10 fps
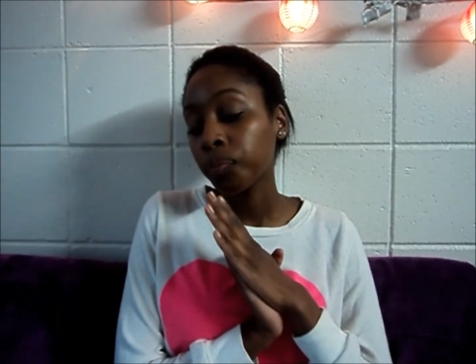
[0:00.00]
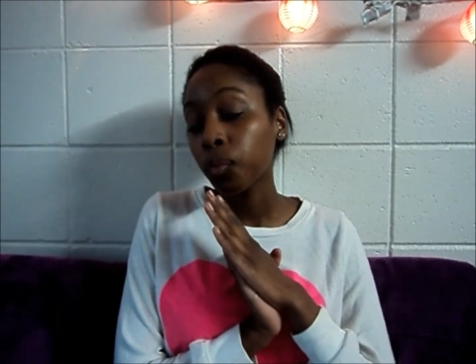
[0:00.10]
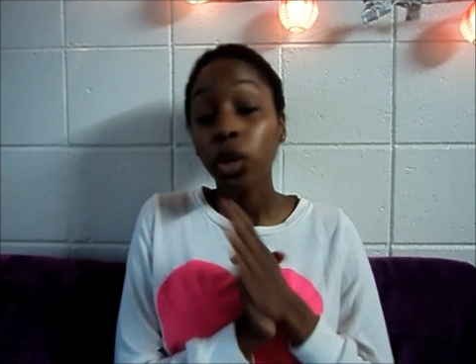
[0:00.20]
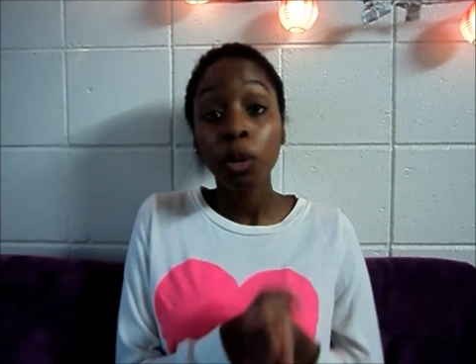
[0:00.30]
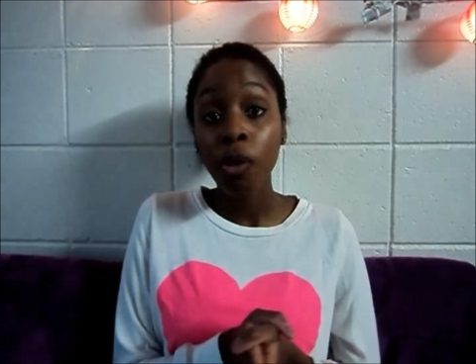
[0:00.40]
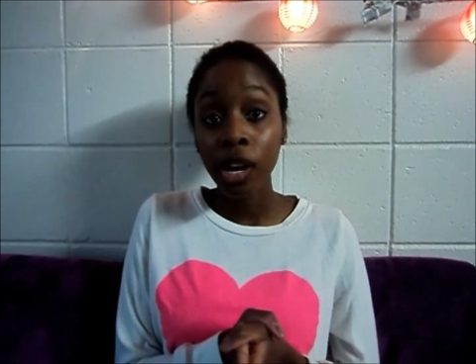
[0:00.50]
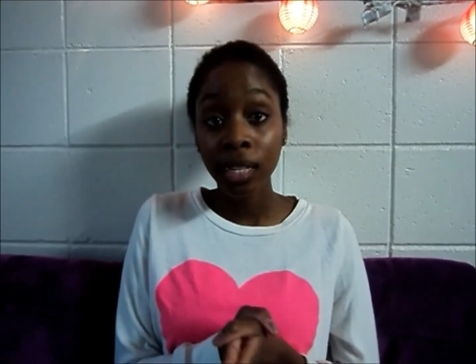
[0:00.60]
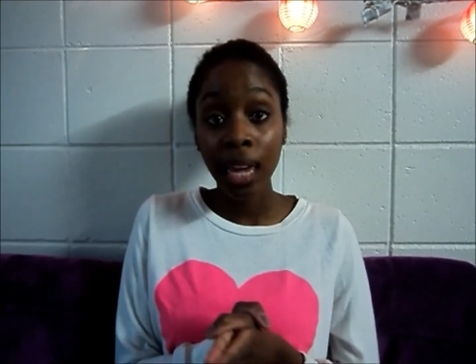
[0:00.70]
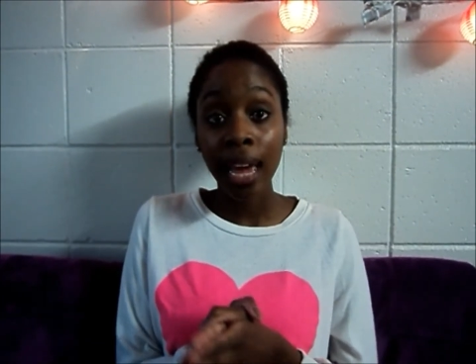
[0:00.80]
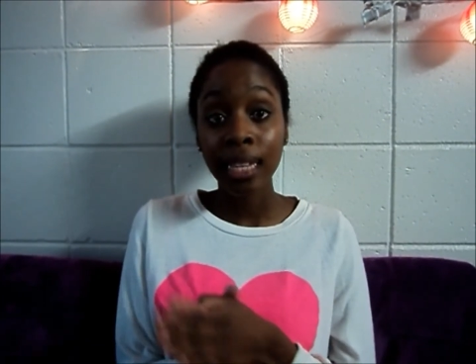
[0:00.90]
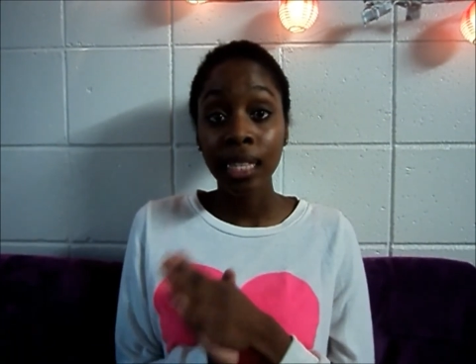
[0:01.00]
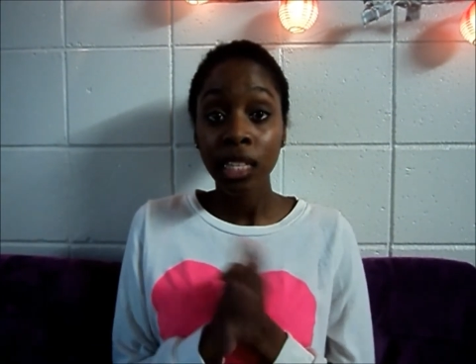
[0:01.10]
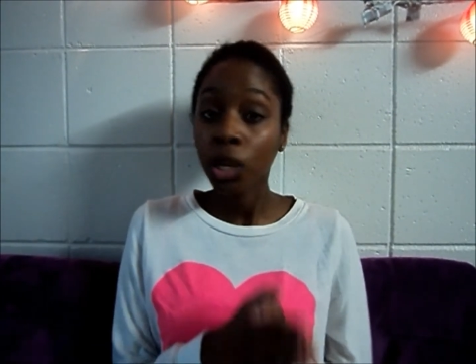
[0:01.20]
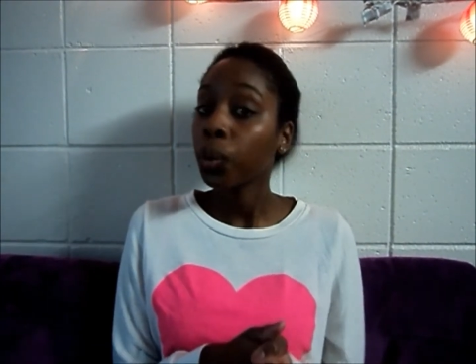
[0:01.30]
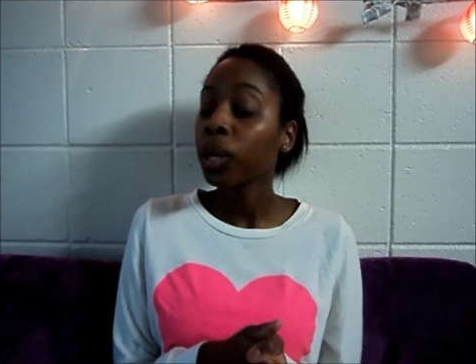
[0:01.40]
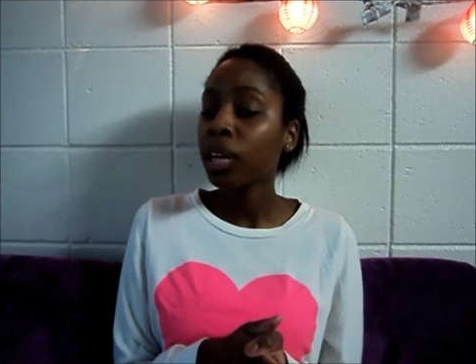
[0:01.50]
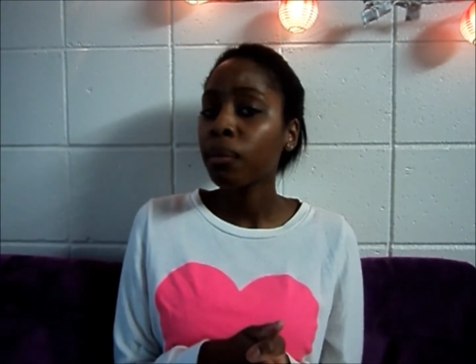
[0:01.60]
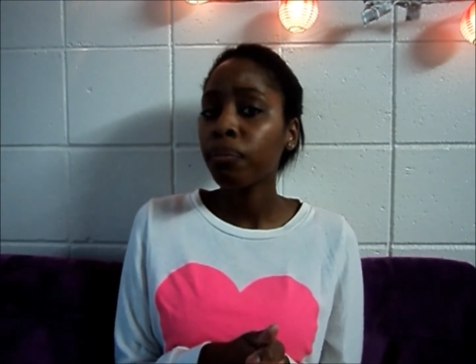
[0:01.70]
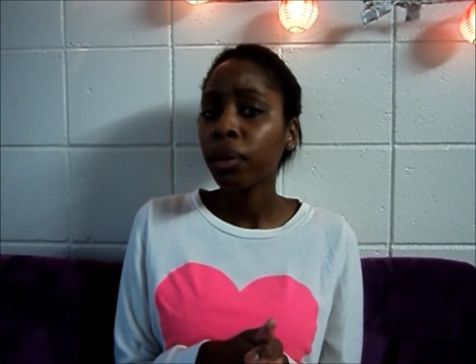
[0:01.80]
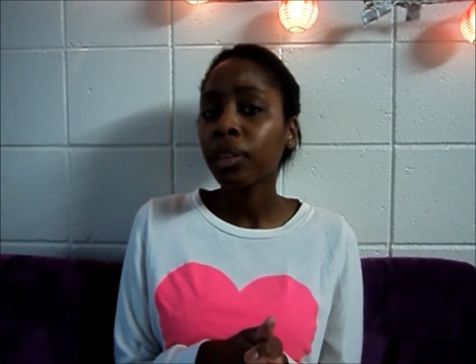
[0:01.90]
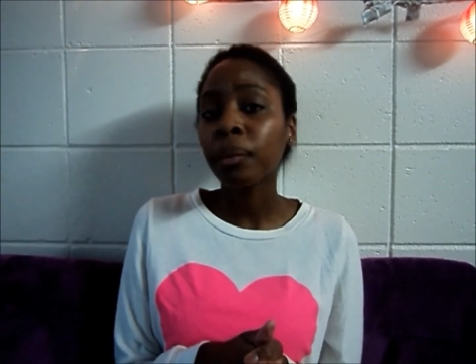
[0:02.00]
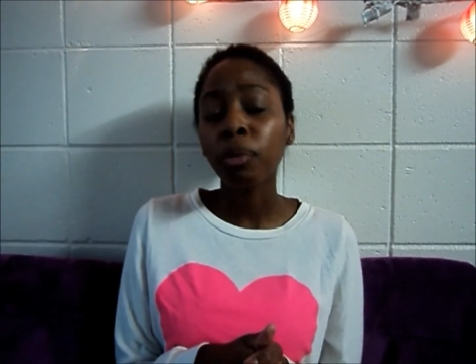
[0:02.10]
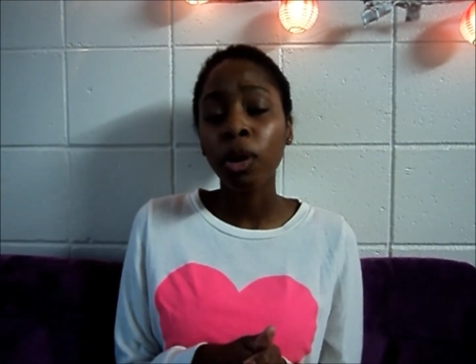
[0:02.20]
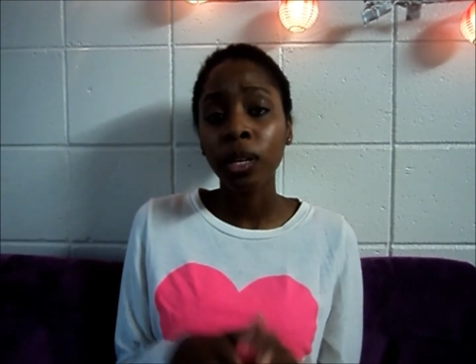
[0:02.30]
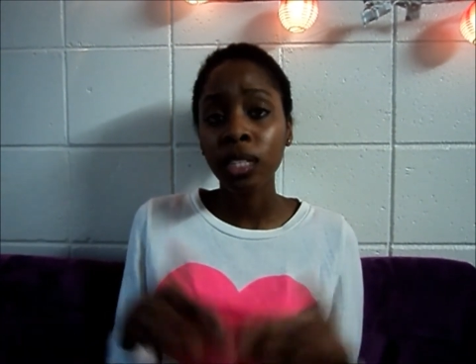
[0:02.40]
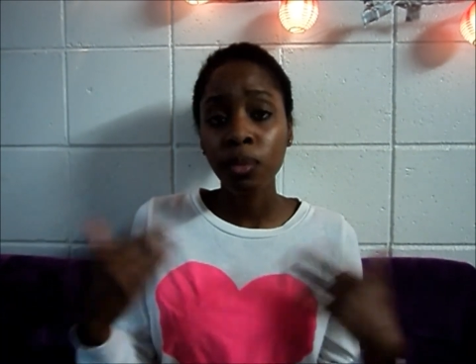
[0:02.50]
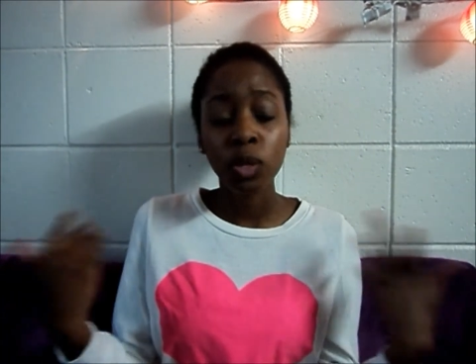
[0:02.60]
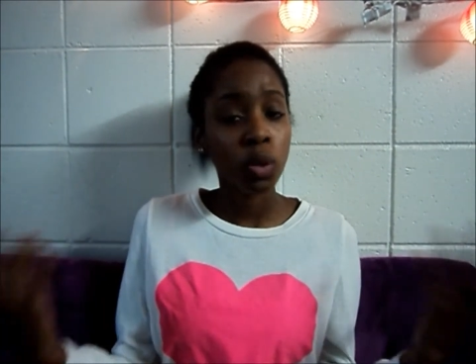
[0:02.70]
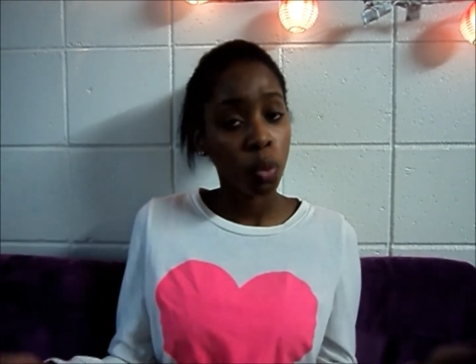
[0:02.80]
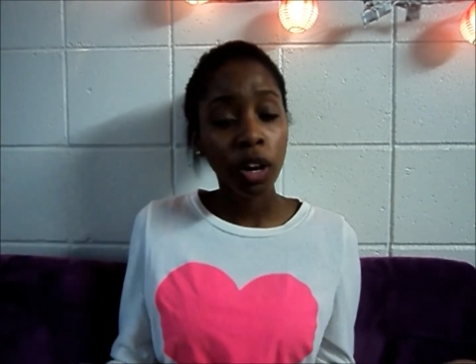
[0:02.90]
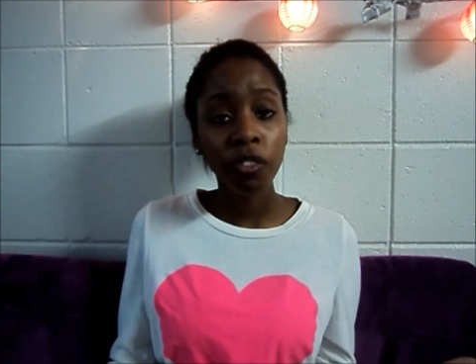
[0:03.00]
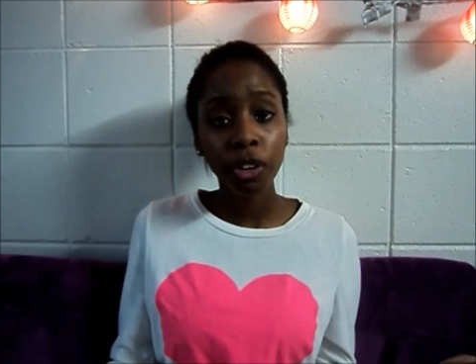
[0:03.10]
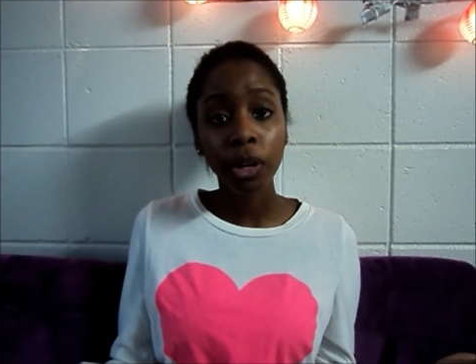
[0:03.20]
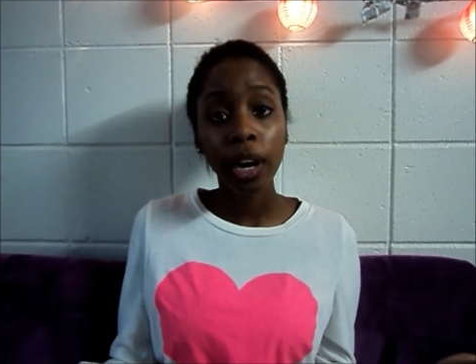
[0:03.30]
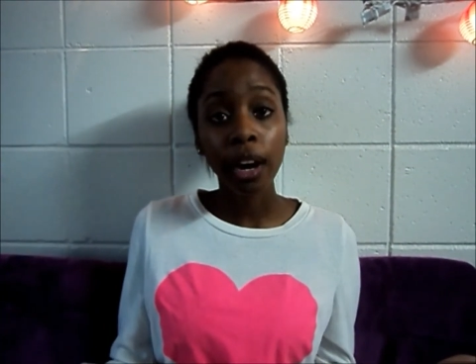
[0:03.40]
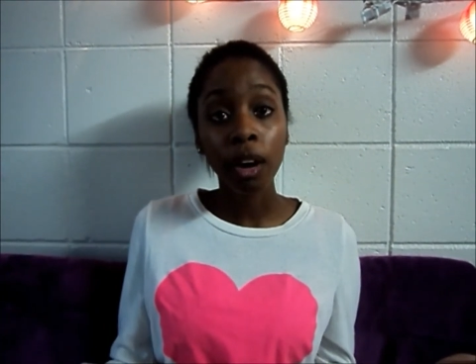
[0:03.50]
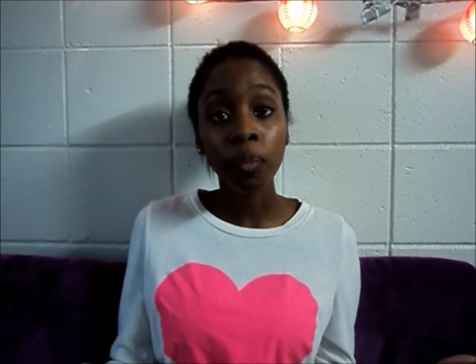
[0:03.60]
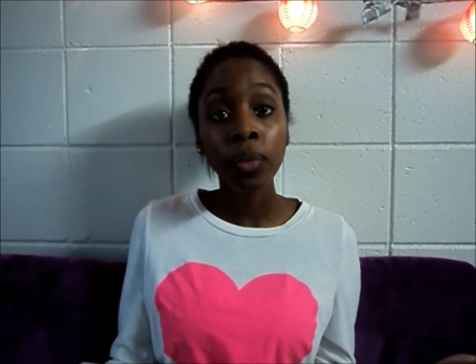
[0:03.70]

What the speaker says: one of your products has this ingredient, but that product seems to work for your hair,